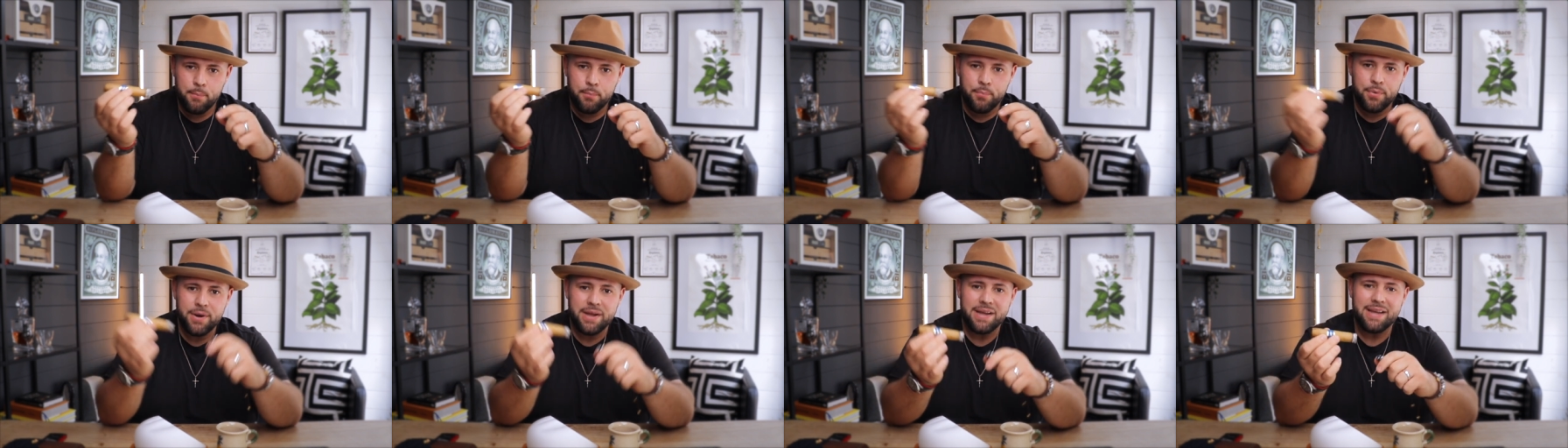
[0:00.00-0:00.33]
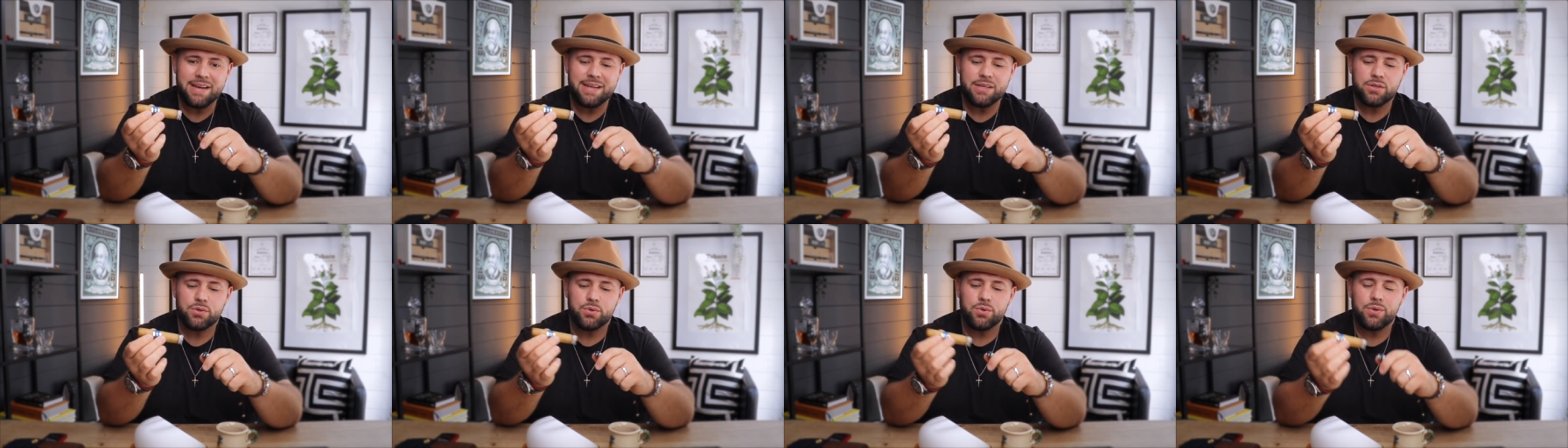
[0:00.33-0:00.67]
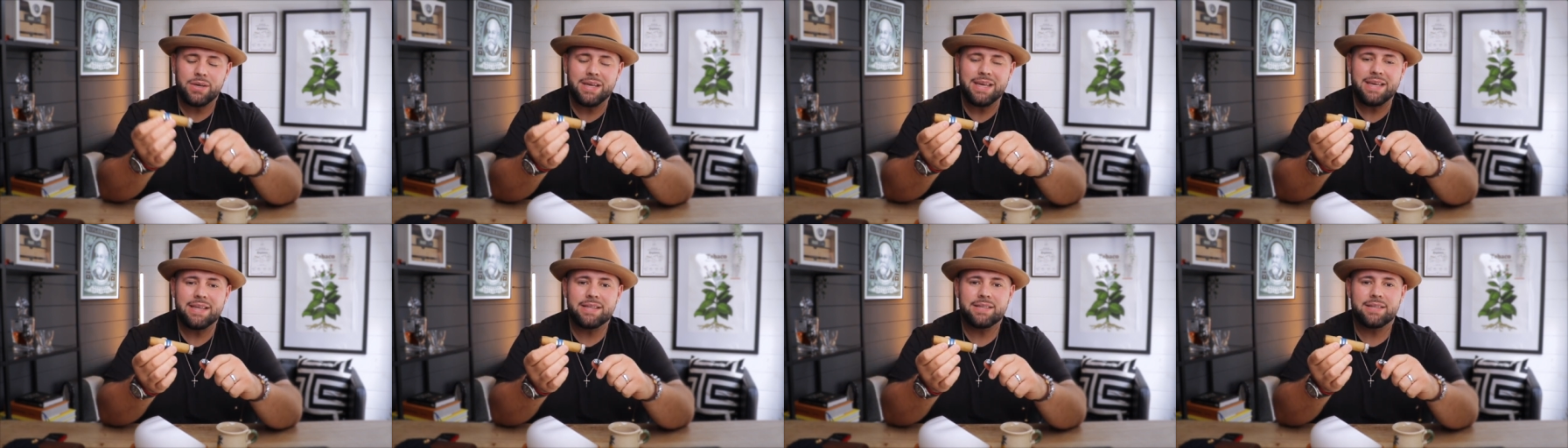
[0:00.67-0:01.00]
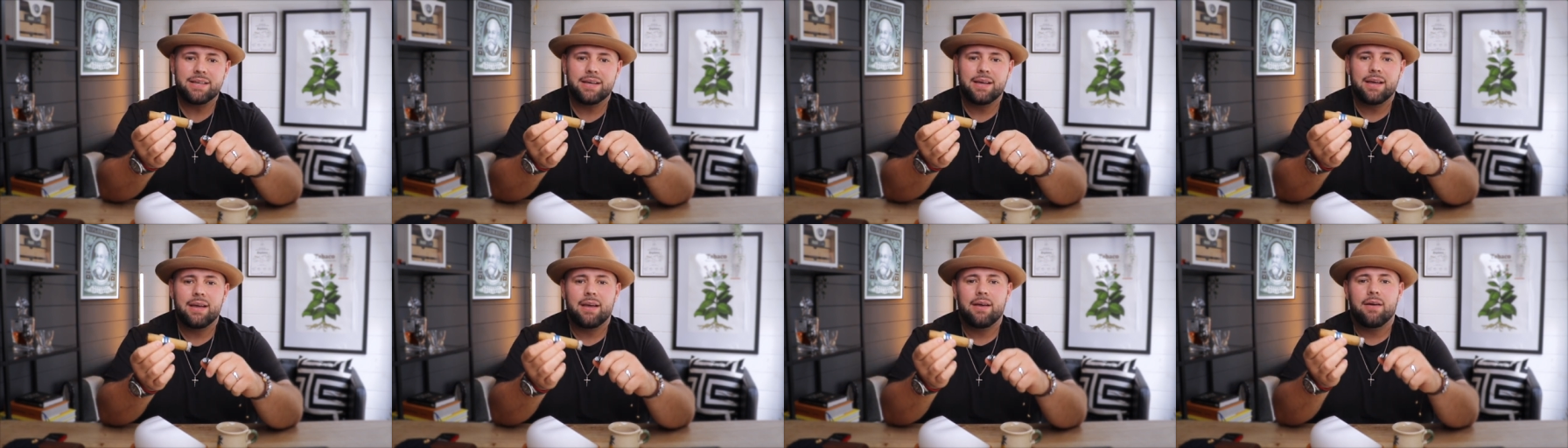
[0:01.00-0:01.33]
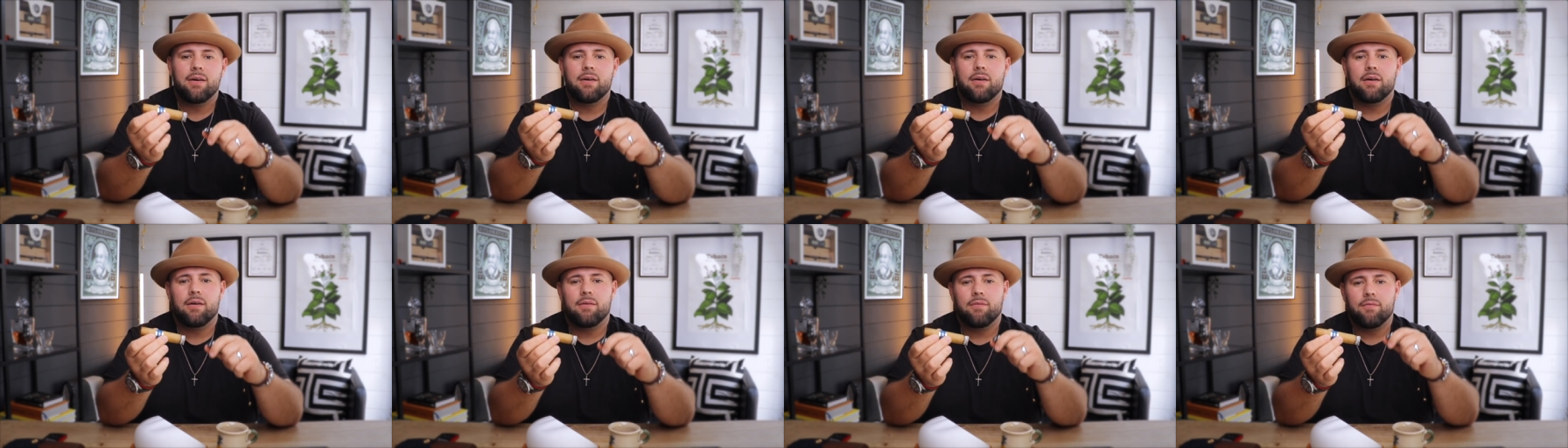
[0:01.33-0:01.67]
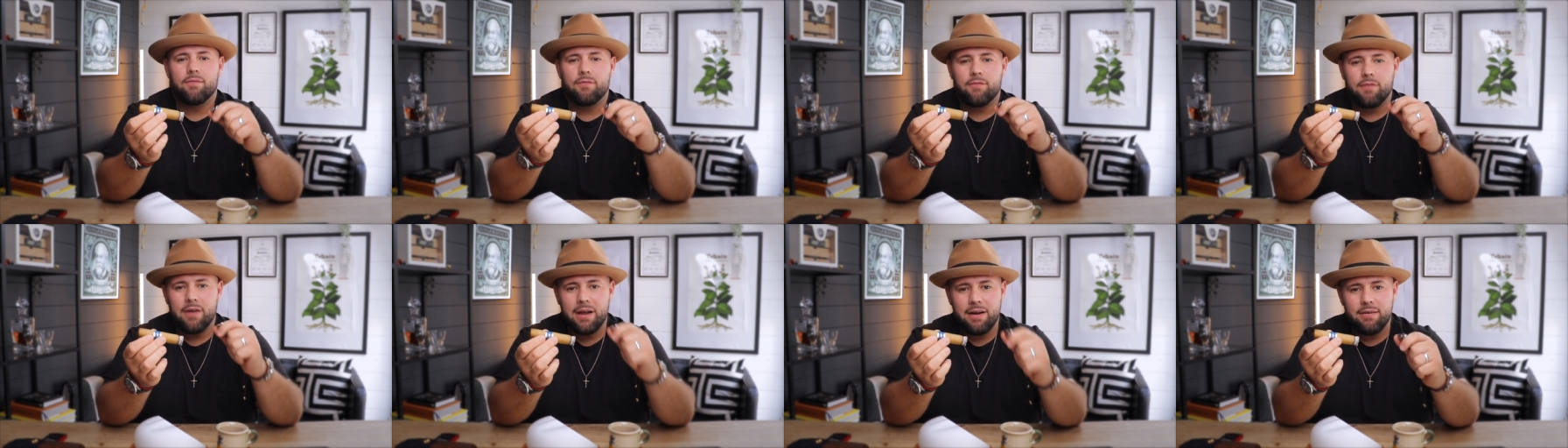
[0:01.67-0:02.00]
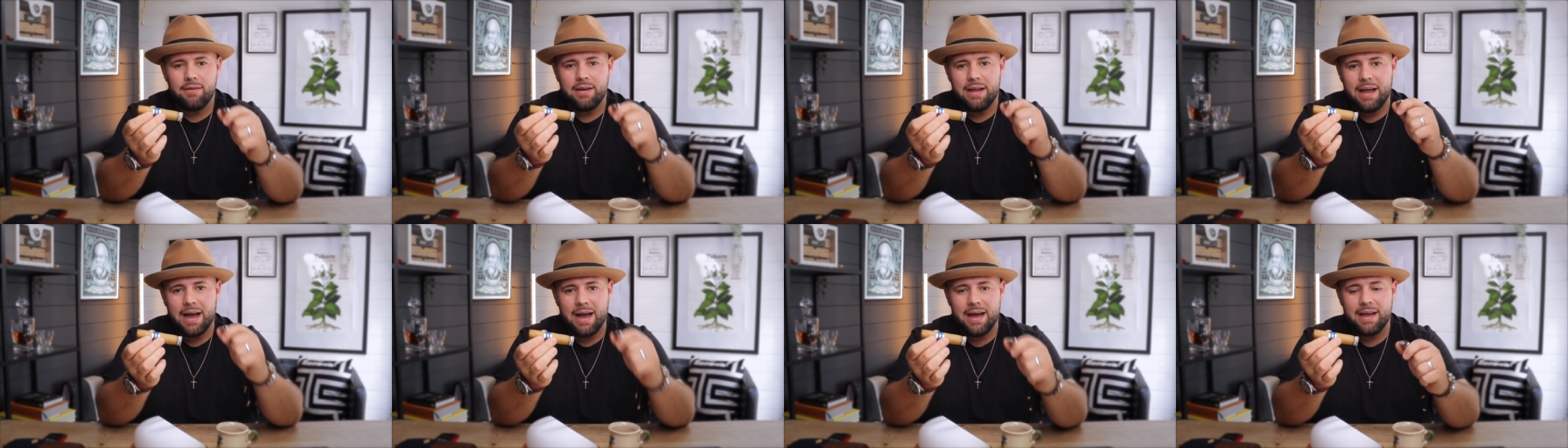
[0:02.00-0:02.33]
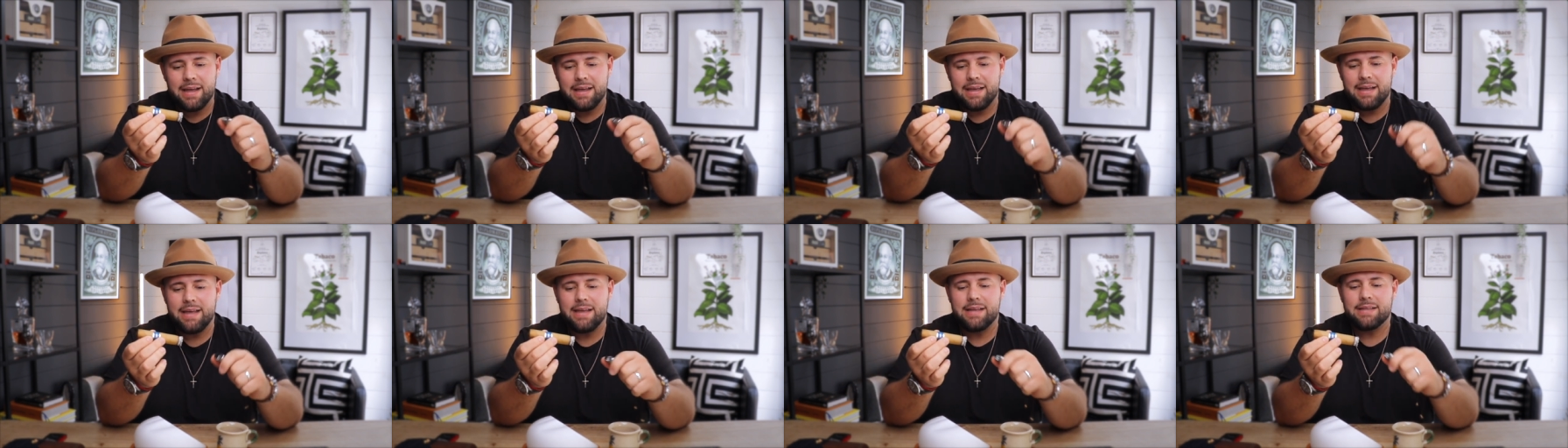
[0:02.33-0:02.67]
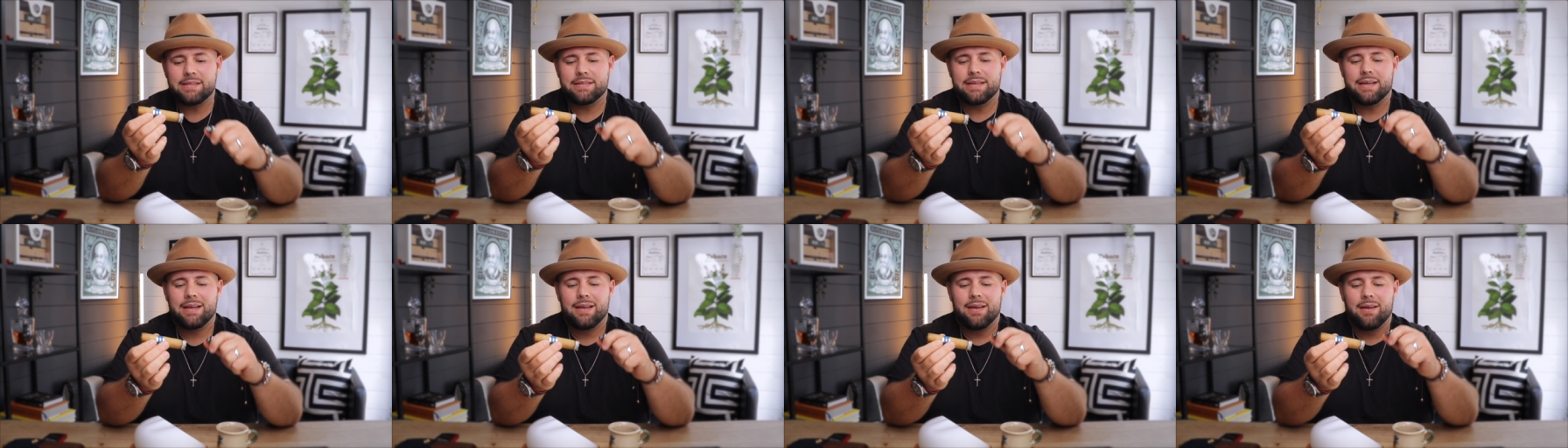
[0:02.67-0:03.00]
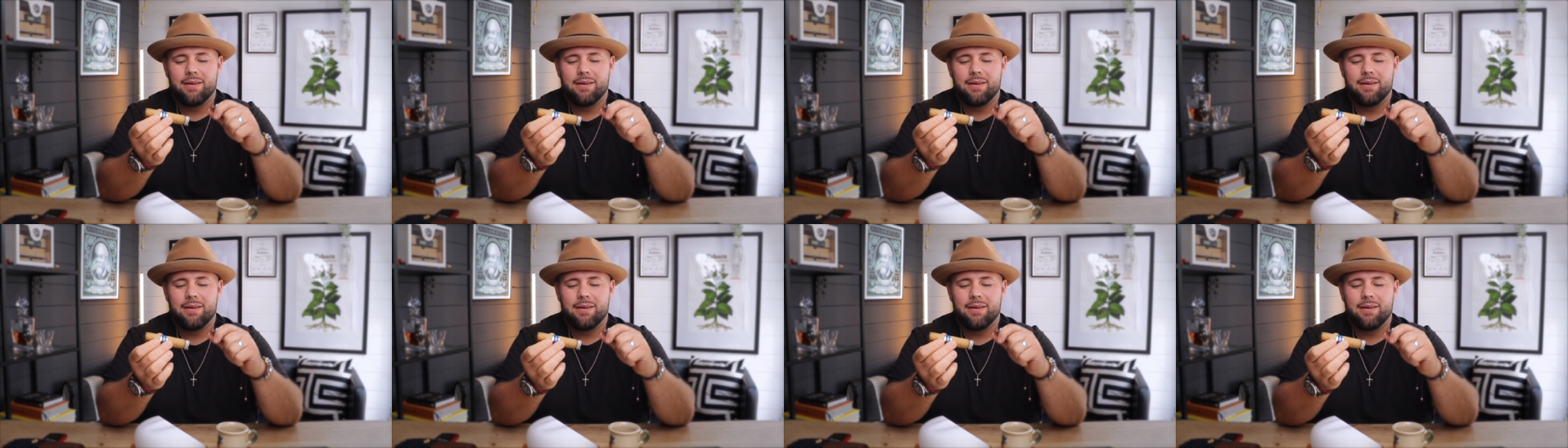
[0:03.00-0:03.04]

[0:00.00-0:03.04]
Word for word: bringing it to heat very high heat